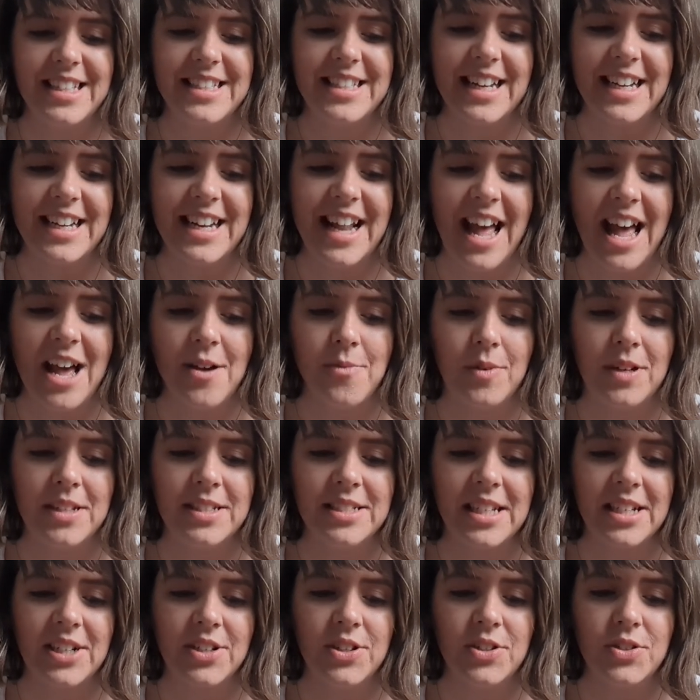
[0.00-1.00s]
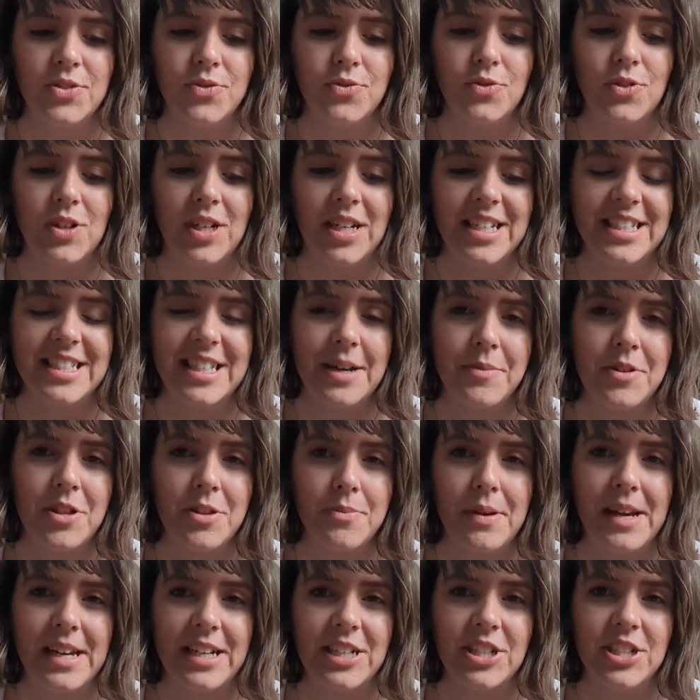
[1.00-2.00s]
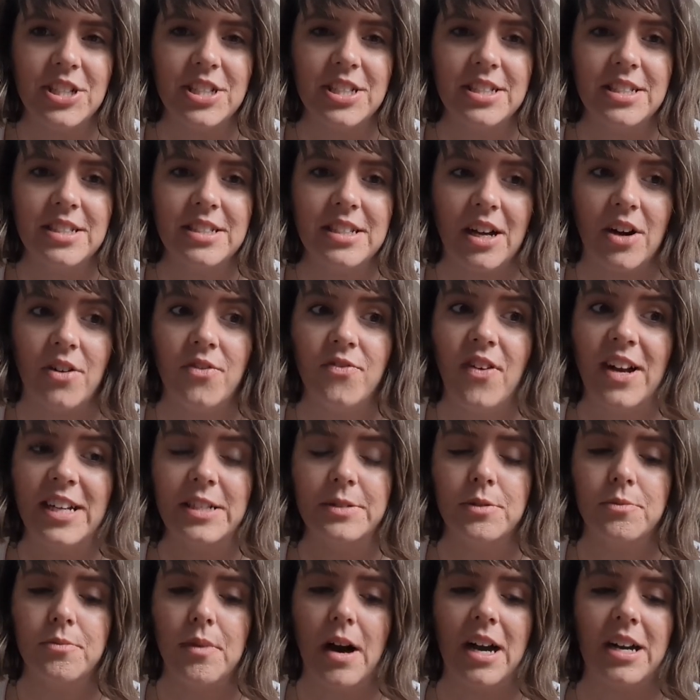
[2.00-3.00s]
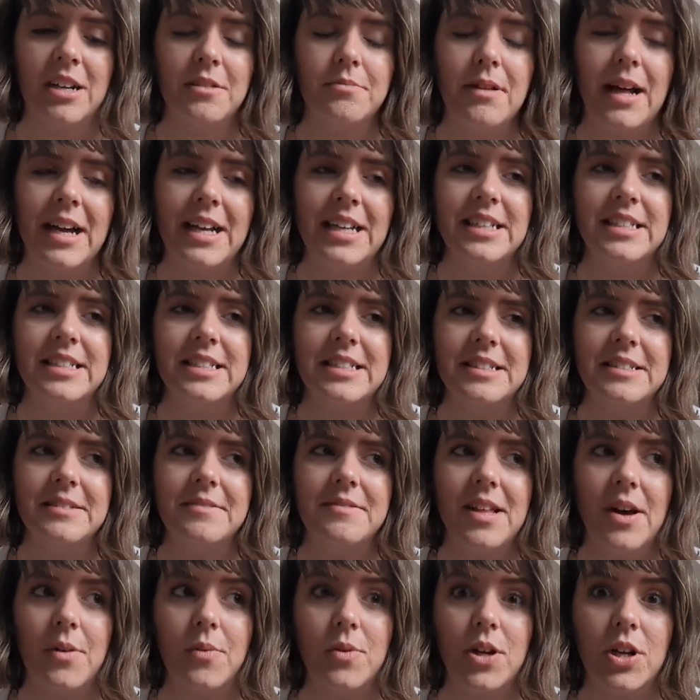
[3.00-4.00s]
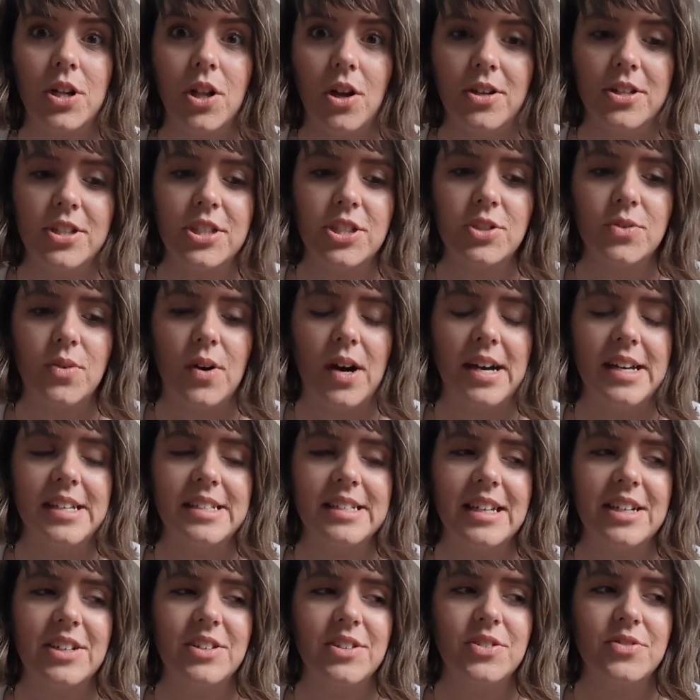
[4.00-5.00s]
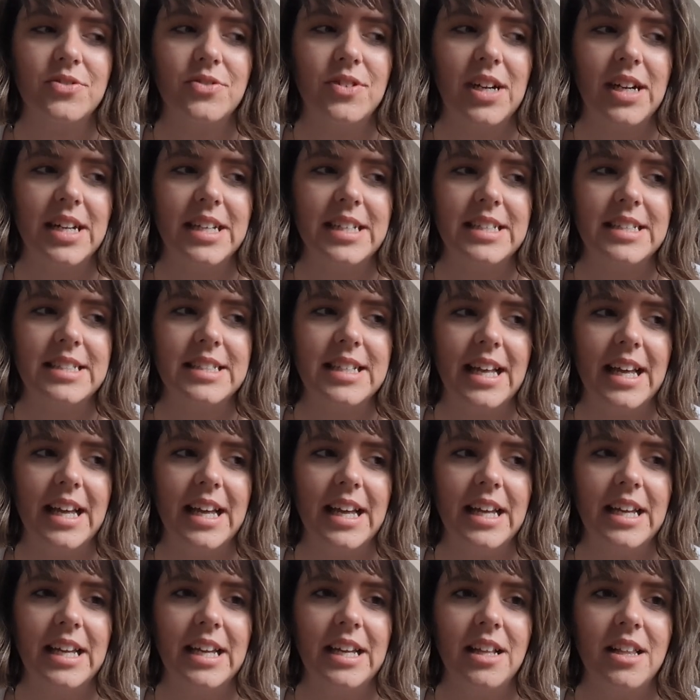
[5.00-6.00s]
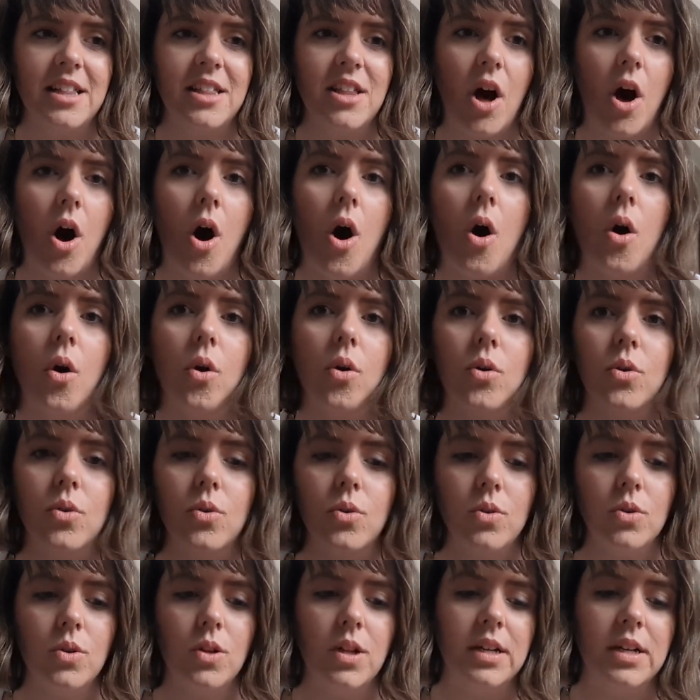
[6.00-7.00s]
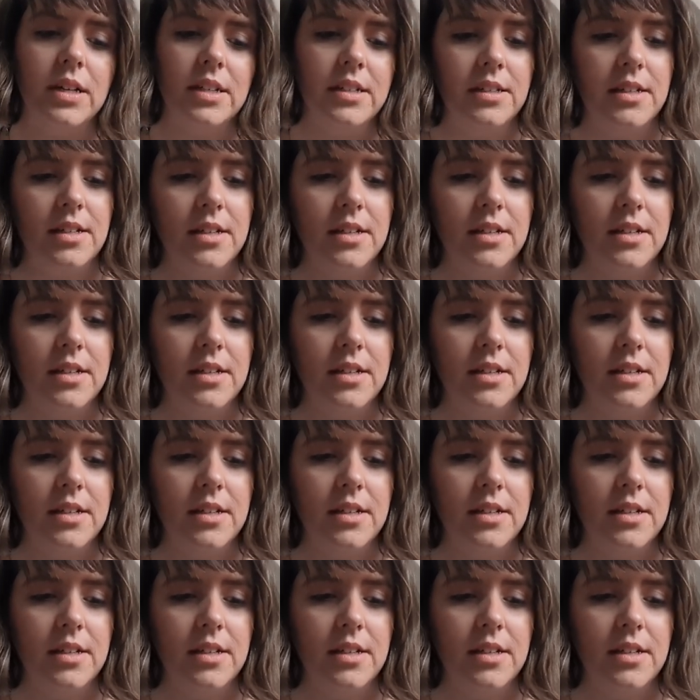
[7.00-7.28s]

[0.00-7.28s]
secondhand ones, I couldn't really, some of the pictures like on Facebook Marketplace that were close to us, I couldn't really see the whole